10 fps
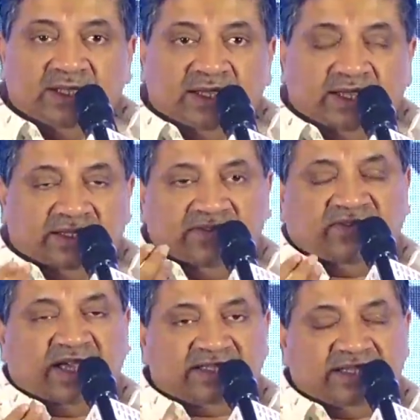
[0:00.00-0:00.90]
And the
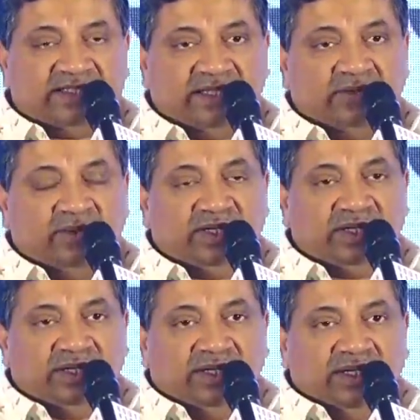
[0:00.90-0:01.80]
facts I said were,
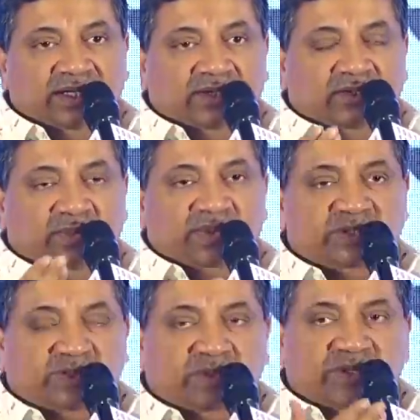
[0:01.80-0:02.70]
UP's
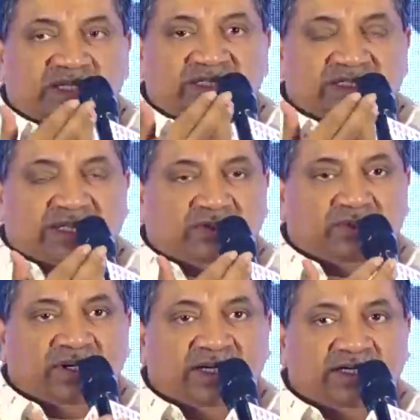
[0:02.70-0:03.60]
population is like
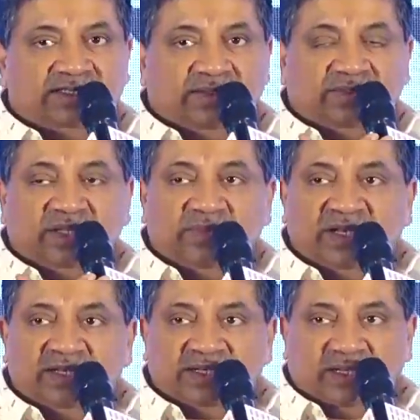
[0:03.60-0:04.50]
200 and something
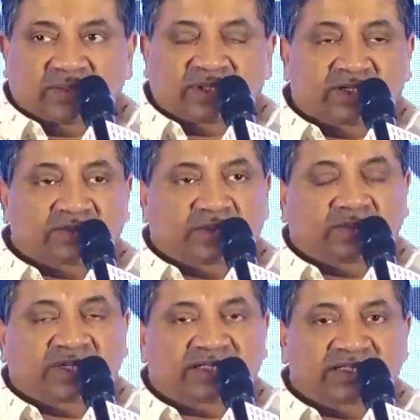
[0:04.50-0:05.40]
million. Tamil Nadu's
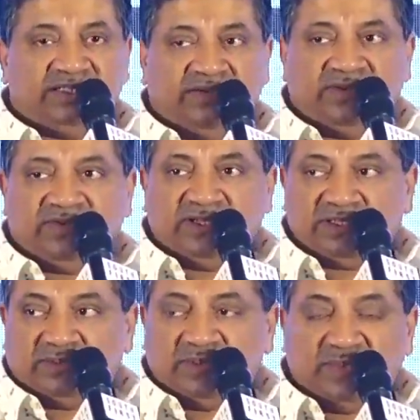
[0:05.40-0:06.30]
population is 75
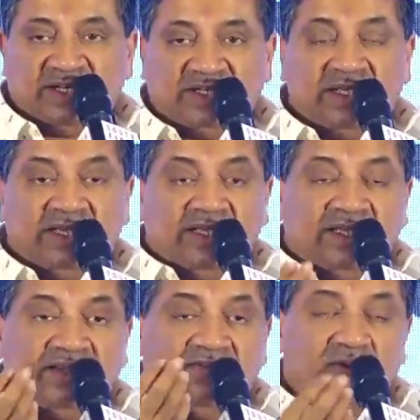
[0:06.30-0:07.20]
something million.
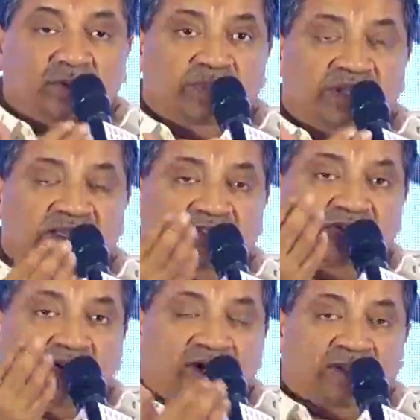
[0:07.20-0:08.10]
If UP is
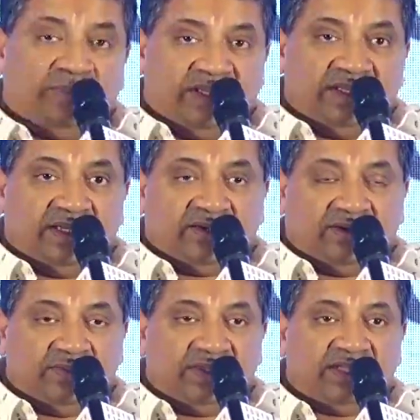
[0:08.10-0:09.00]
not a bigger
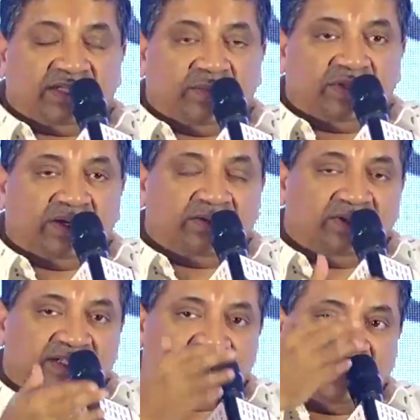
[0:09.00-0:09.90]
economy than Tamil Nadu, it
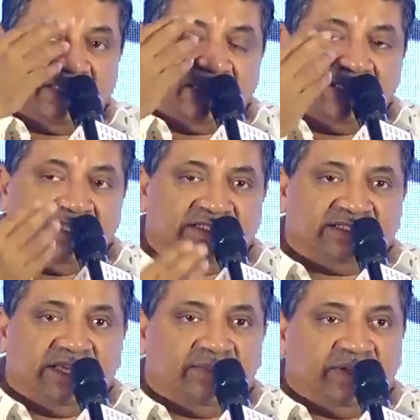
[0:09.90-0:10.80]
is a crying
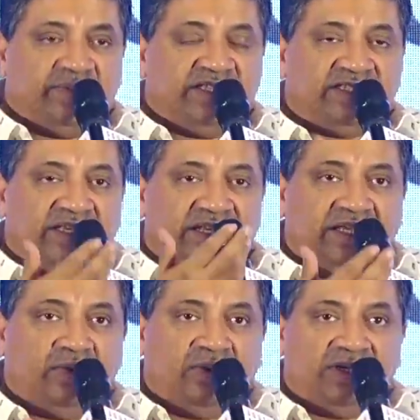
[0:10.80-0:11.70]
shame. It means the
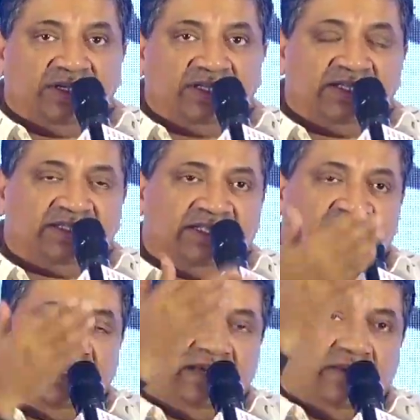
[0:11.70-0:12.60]
inequality is that
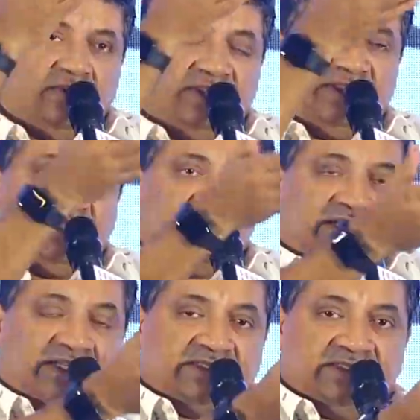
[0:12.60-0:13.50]
they are 1/3
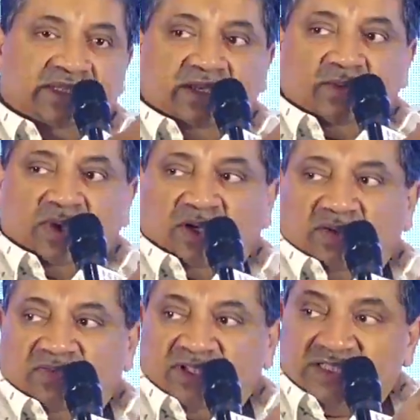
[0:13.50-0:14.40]
as well
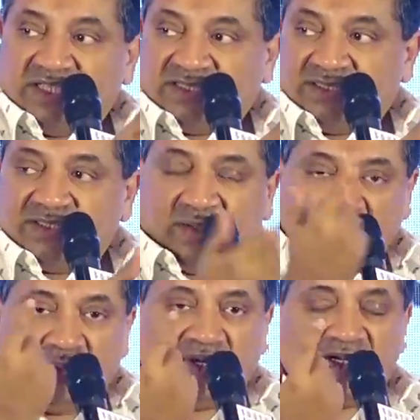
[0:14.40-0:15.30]
off as us,
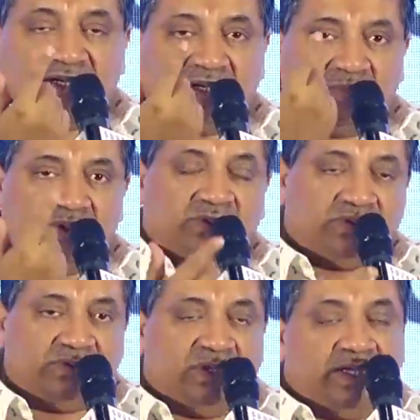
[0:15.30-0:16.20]
number one. Number
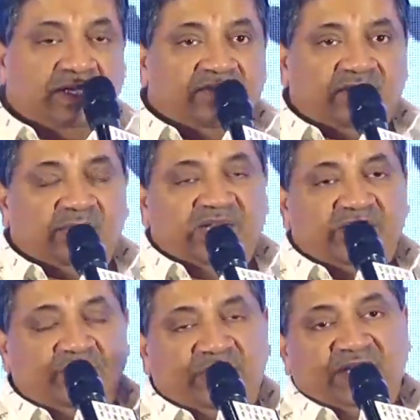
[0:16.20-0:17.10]
two, from
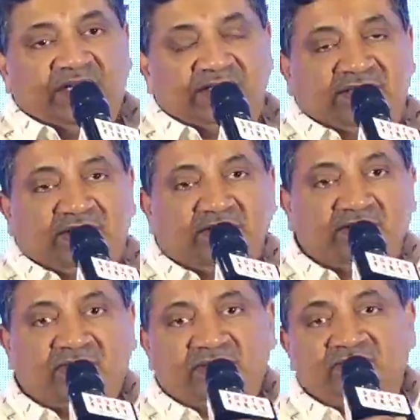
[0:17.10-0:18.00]
independence till
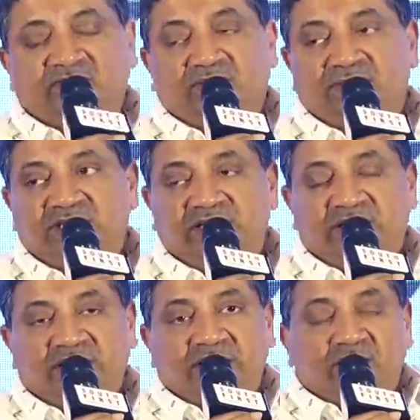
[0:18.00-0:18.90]
2014,
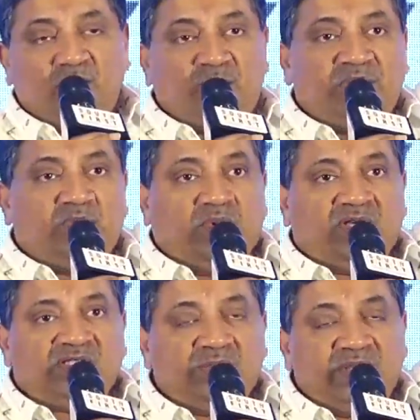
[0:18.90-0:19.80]
UP
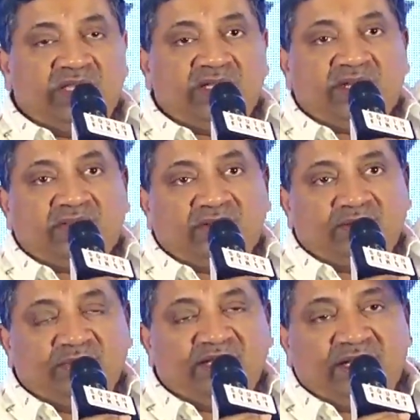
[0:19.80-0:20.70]
was a bigger
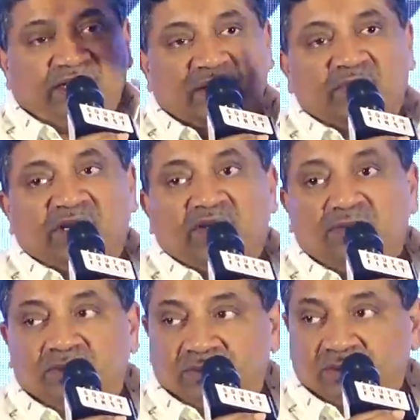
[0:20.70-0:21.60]
economy than Tamil
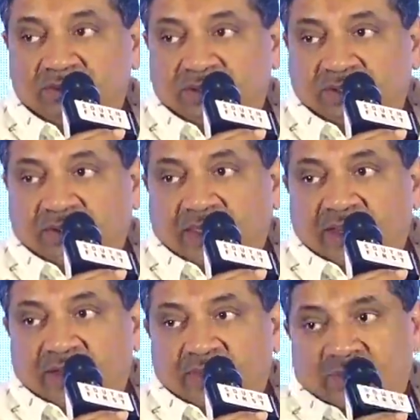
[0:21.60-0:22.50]
Nadu.
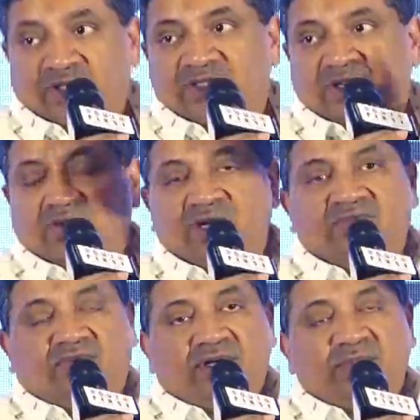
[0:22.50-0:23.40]
Because they were only
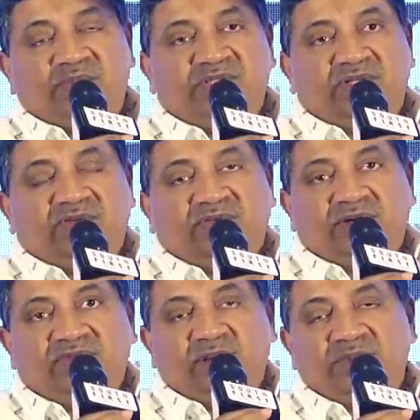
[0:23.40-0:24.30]
40% or
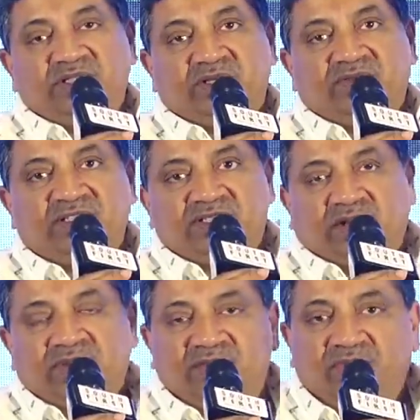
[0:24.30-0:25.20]
45% of us.
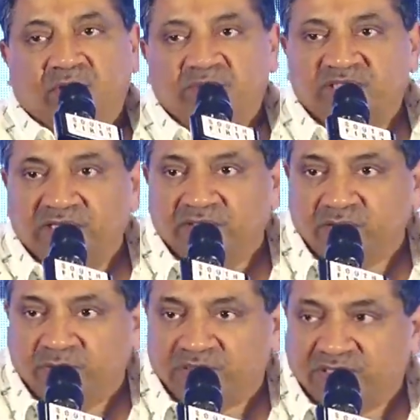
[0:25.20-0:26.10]
Now they've dropped to
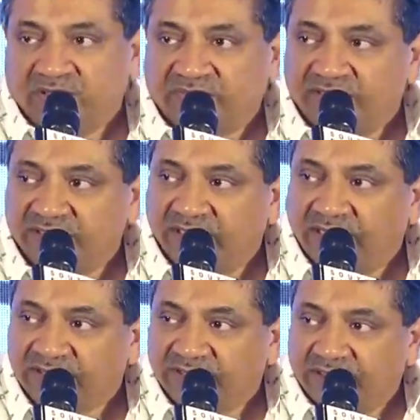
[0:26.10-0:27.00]
32% of us in the
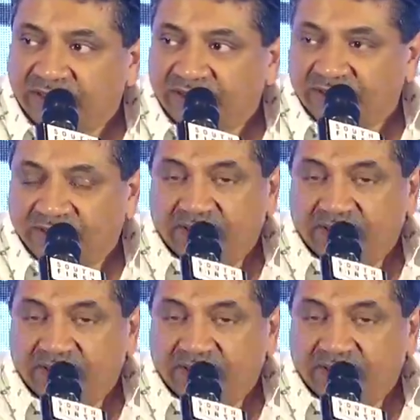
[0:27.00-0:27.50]
last 10 years.